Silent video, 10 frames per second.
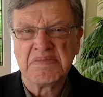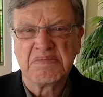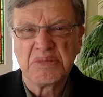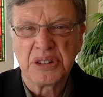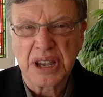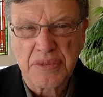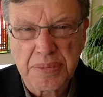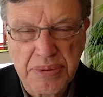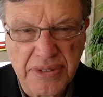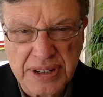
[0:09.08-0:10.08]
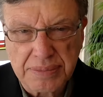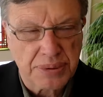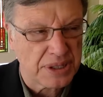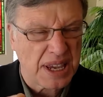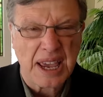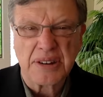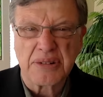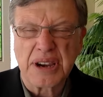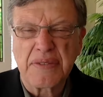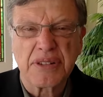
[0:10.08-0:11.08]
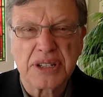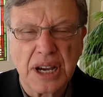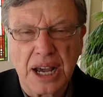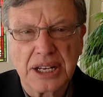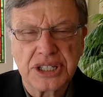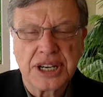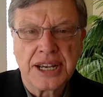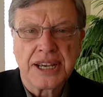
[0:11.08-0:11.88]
will never present or never touch.